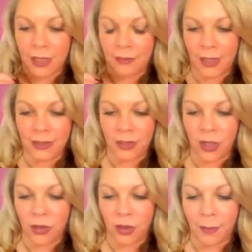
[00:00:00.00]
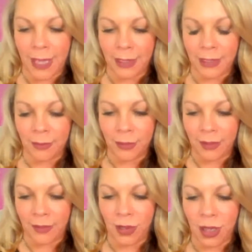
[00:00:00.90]
fact, I'll go back and put
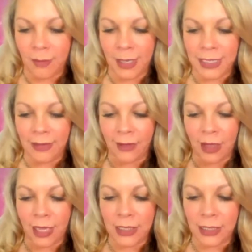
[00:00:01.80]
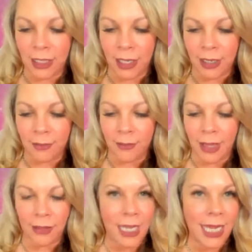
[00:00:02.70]
in the comments. I've got
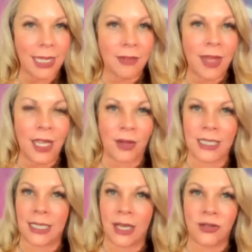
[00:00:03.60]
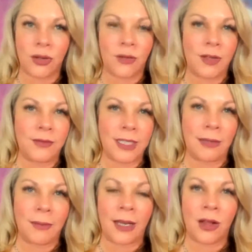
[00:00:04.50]
a link that you can schedule a
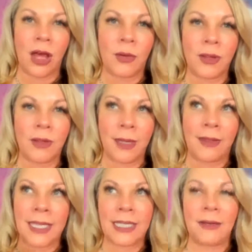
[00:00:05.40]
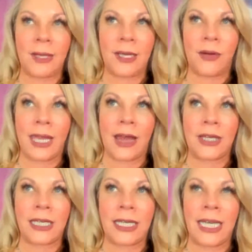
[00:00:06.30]
15-minute call with me, and that's going to be going
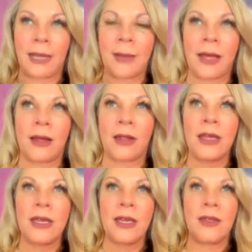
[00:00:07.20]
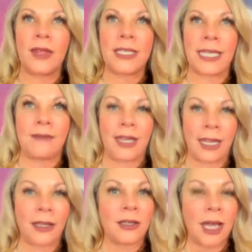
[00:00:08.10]
out in an email this
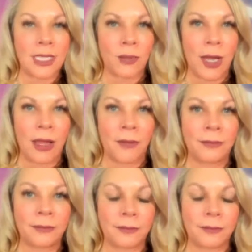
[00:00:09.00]
evening as well.